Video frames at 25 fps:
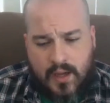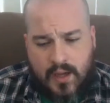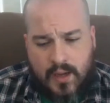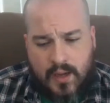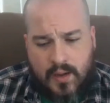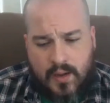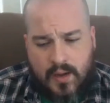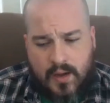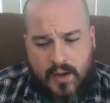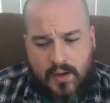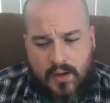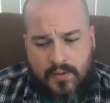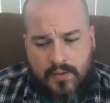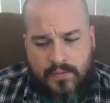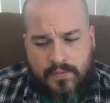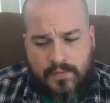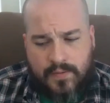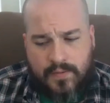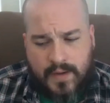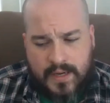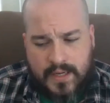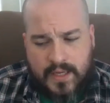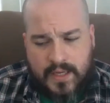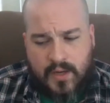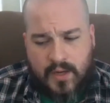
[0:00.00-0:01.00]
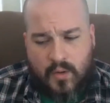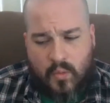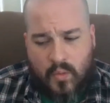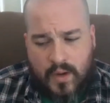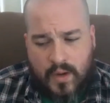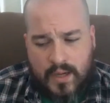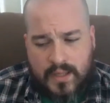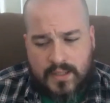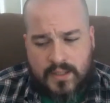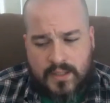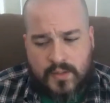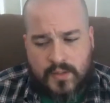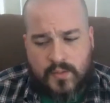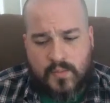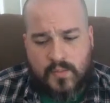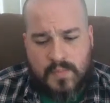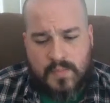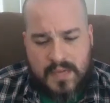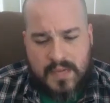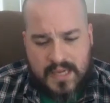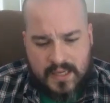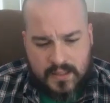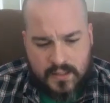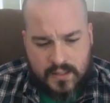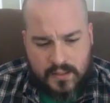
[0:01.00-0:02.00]
of finding a way to
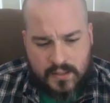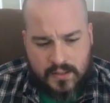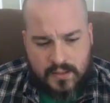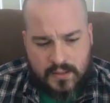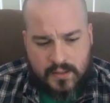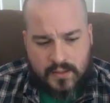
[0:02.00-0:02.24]
meet,